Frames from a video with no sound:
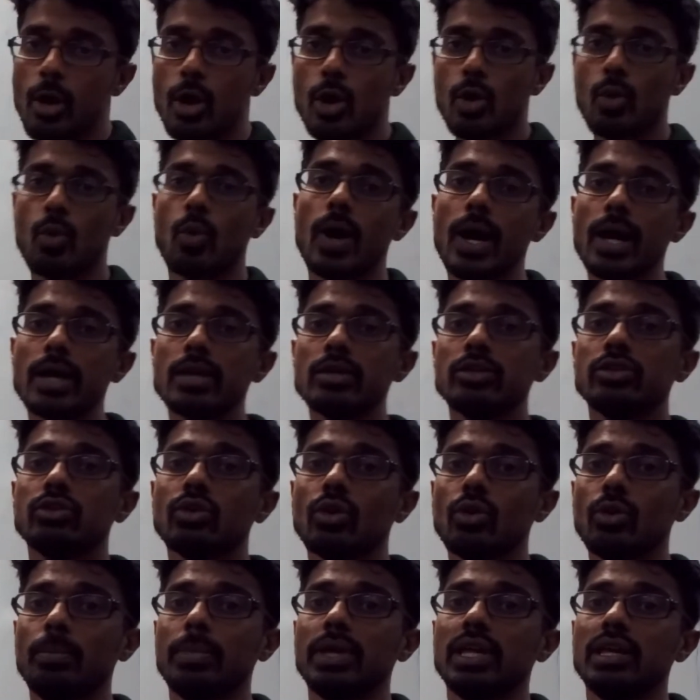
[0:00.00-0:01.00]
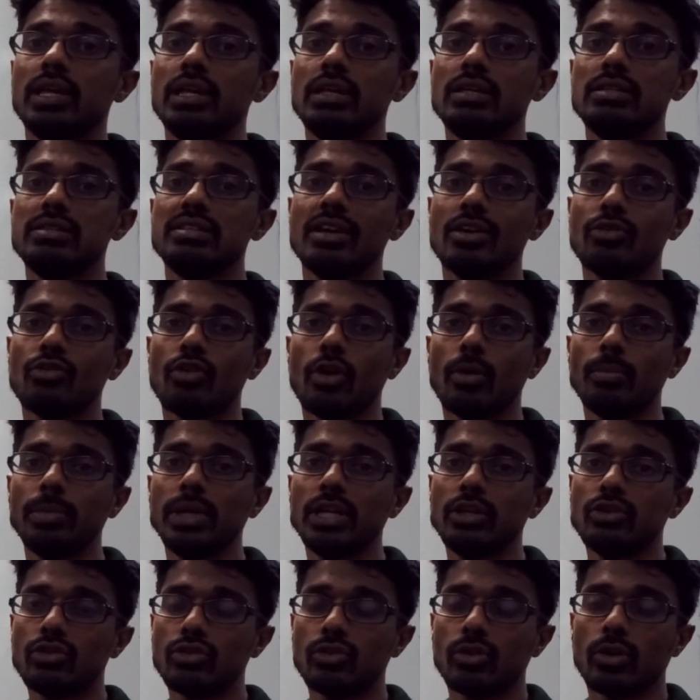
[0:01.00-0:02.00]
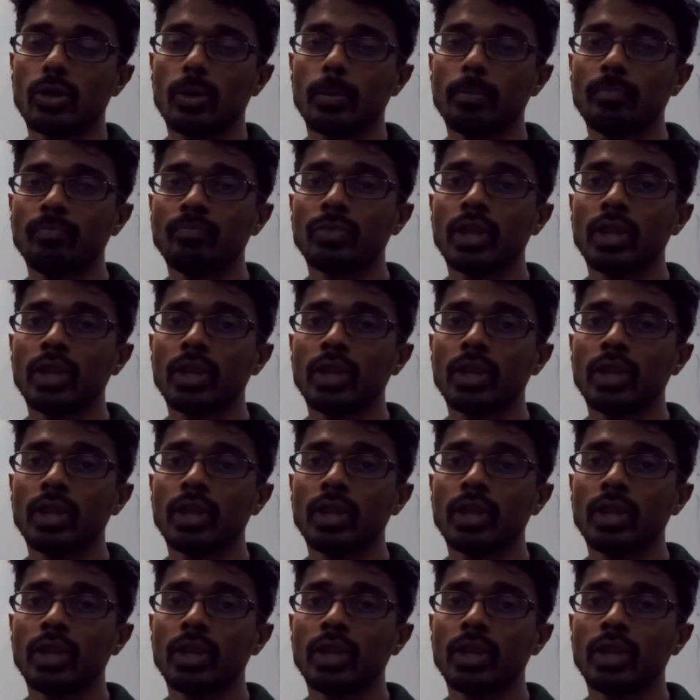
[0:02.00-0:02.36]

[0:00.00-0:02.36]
Why? So it'll be easier for me to draw.